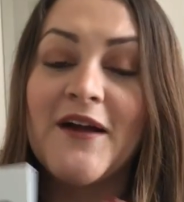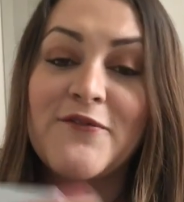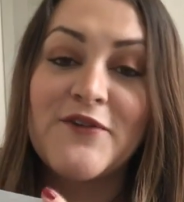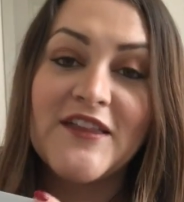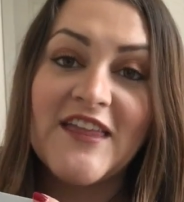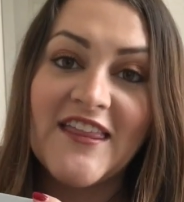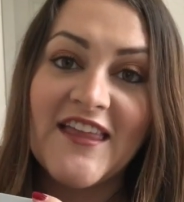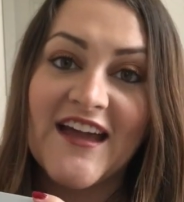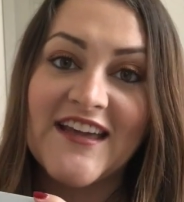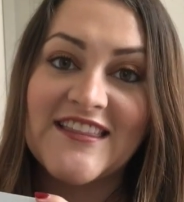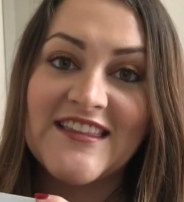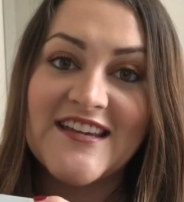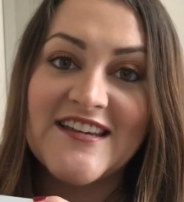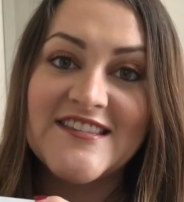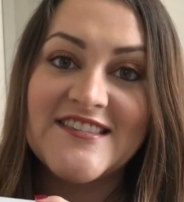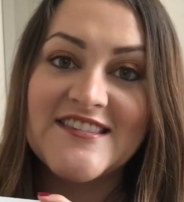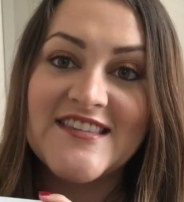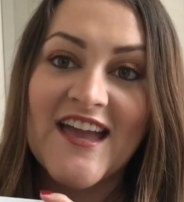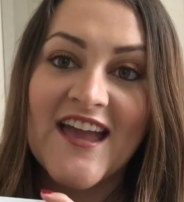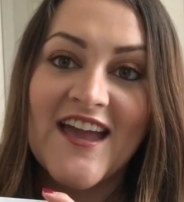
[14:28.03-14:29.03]
I really like
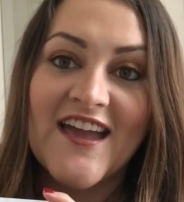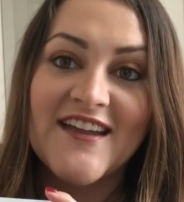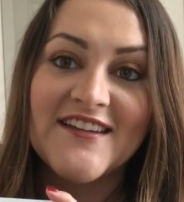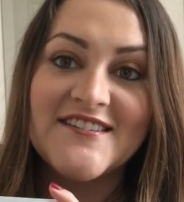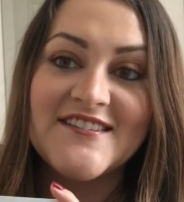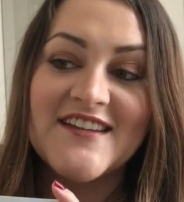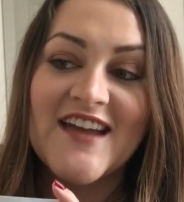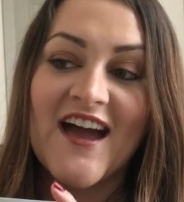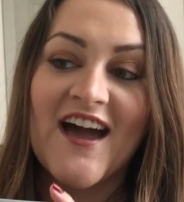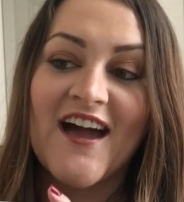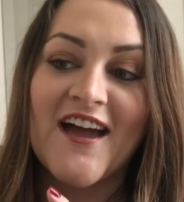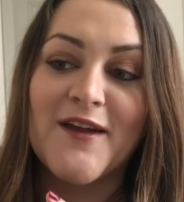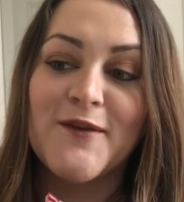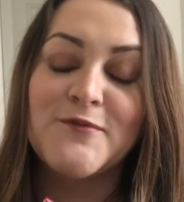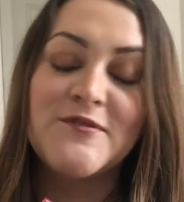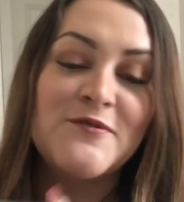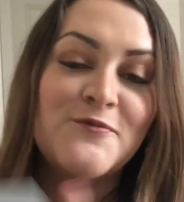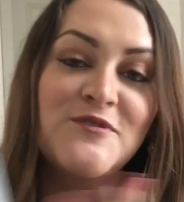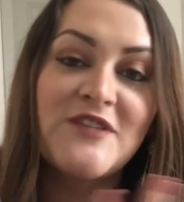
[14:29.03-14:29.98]
this, and I